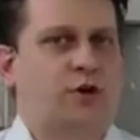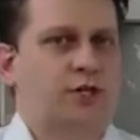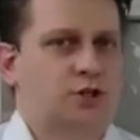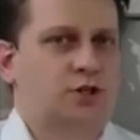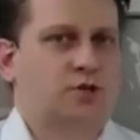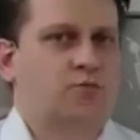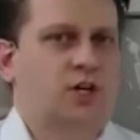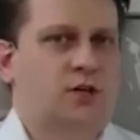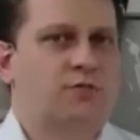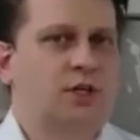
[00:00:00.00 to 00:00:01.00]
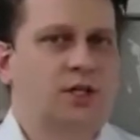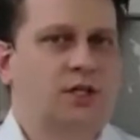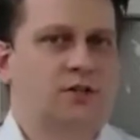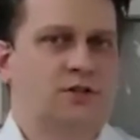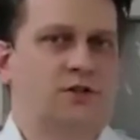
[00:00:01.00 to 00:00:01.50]
questions might
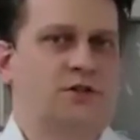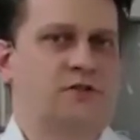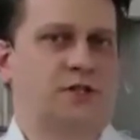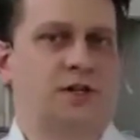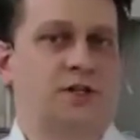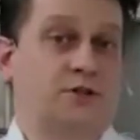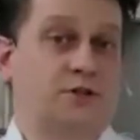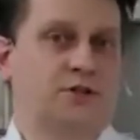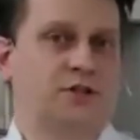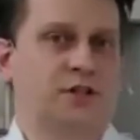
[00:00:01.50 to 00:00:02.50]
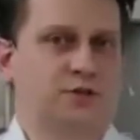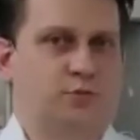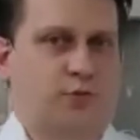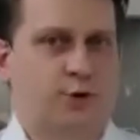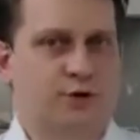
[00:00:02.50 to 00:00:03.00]
be, so if there's still
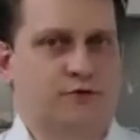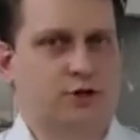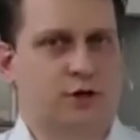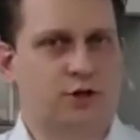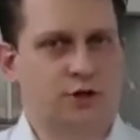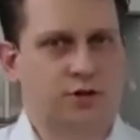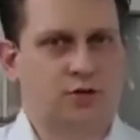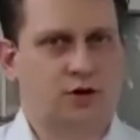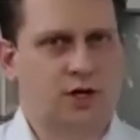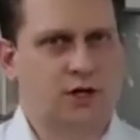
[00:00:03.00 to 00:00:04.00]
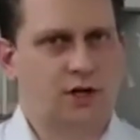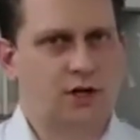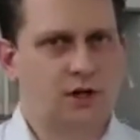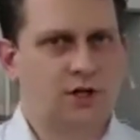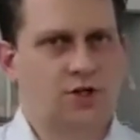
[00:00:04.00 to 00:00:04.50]
supportive structures, or are there
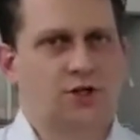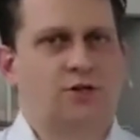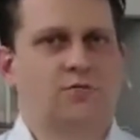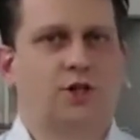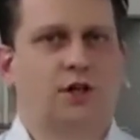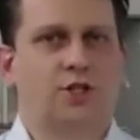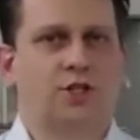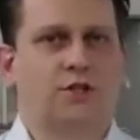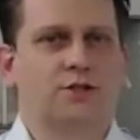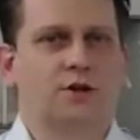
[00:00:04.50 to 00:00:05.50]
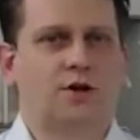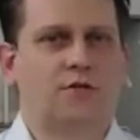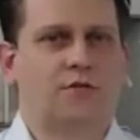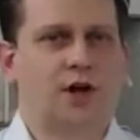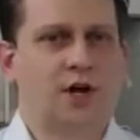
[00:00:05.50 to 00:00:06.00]
large accumulations
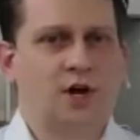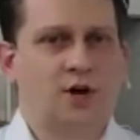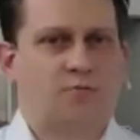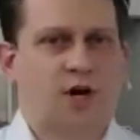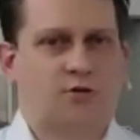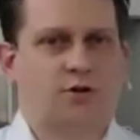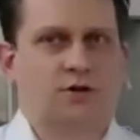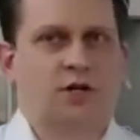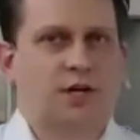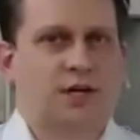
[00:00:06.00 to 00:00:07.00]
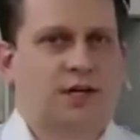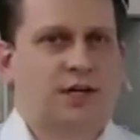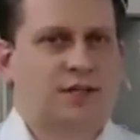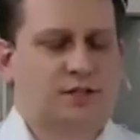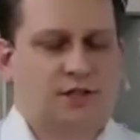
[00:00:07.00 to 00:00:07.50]
of powder
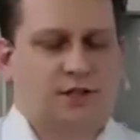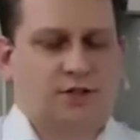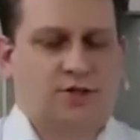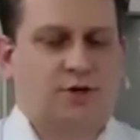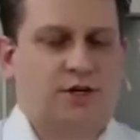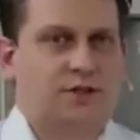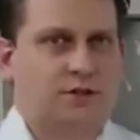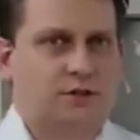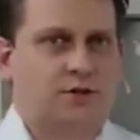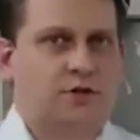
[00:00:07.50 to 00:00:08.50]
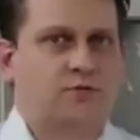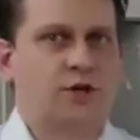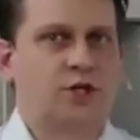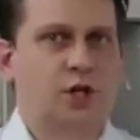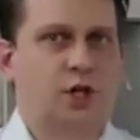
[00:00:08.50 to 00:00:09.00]
inside this part? So you can
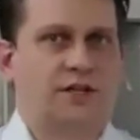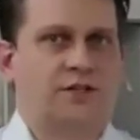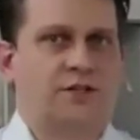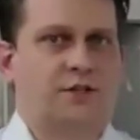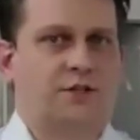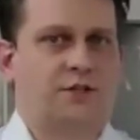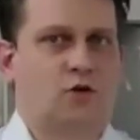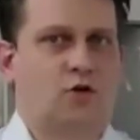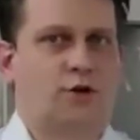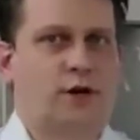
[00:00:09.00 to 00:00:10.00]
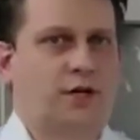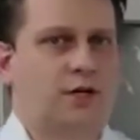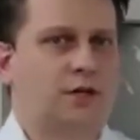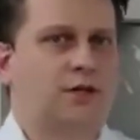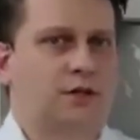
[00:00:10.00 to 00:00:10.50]
visualize these
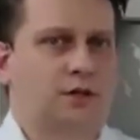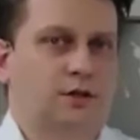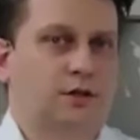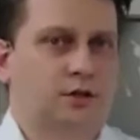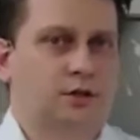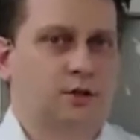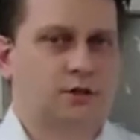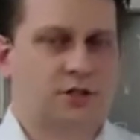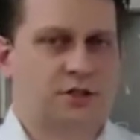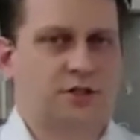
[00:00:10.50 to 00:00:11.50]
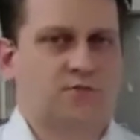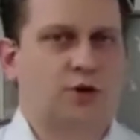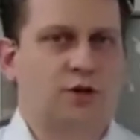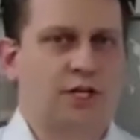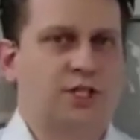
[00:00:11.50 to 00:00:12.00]
already just in
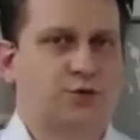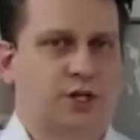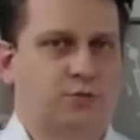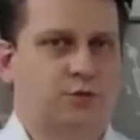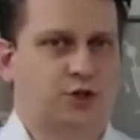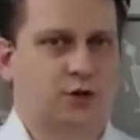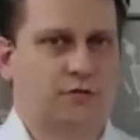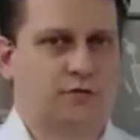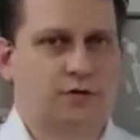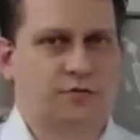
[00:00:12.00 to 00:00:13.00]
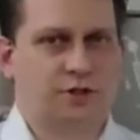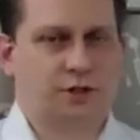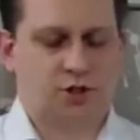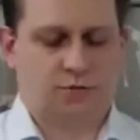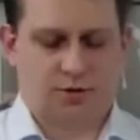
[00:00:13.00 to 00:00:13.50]
one X-ray image of
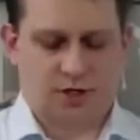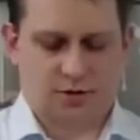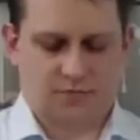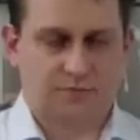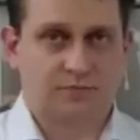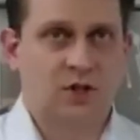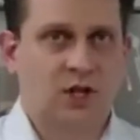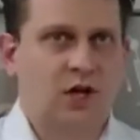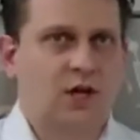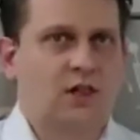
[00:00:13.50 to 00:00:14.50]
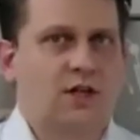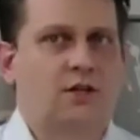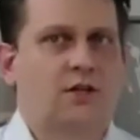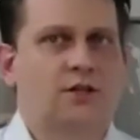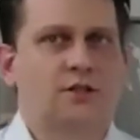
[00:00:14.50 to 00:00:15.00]
such a part. Like
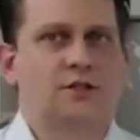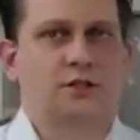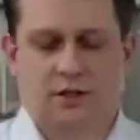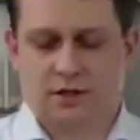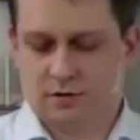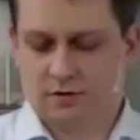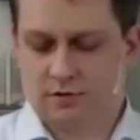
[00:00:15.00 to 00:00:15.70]
here you see,